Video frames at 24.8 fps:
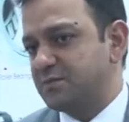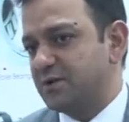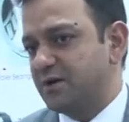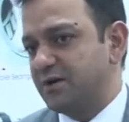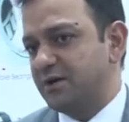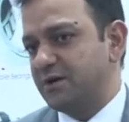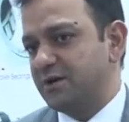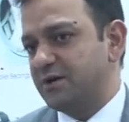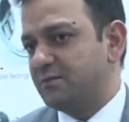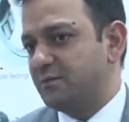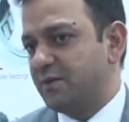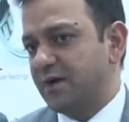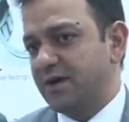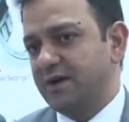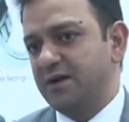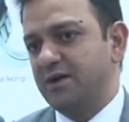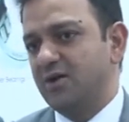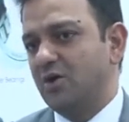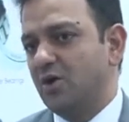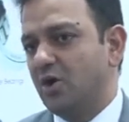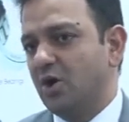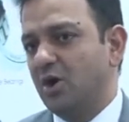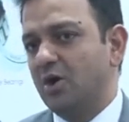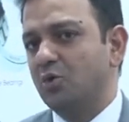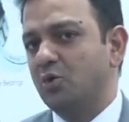player by
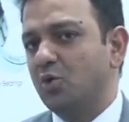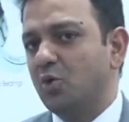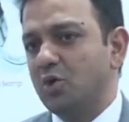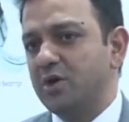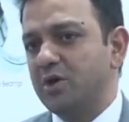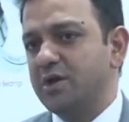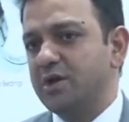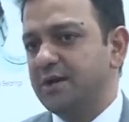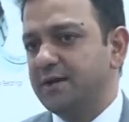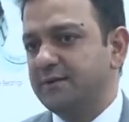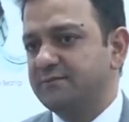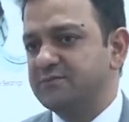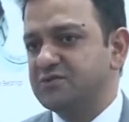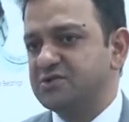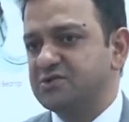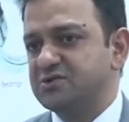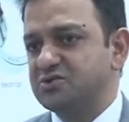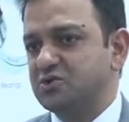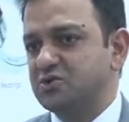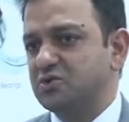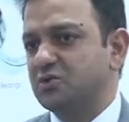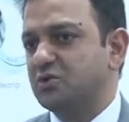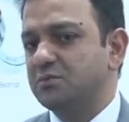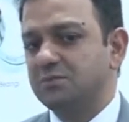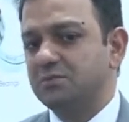all OEMs.
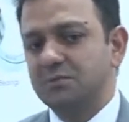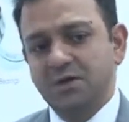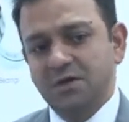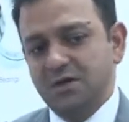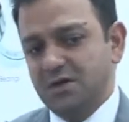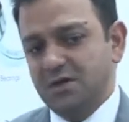So